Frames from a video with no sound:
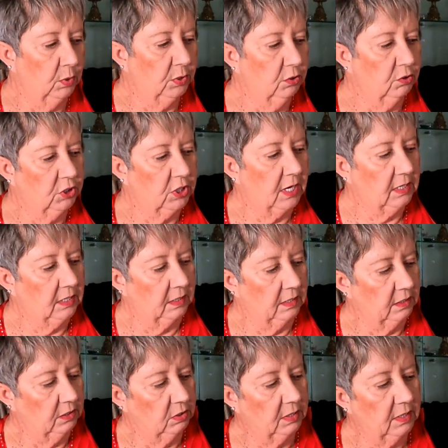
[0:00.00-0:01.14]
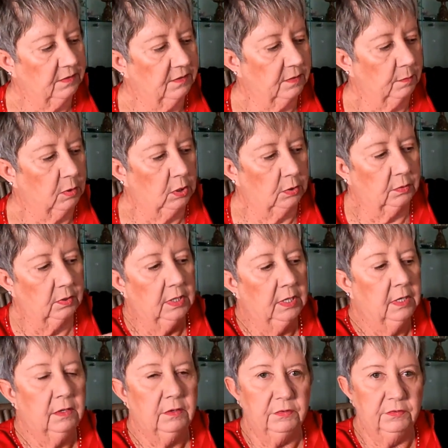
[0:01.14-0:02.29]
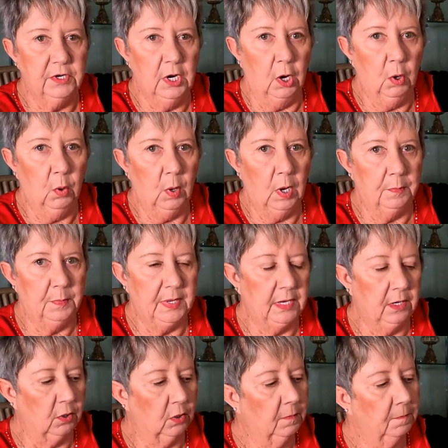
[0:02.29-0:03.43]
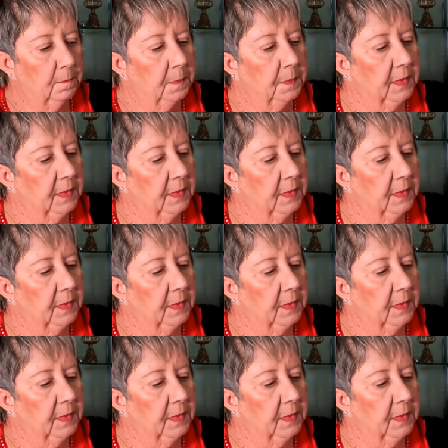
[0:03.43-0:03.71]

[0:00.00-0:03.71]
when you're shaking it, you get some snow up here.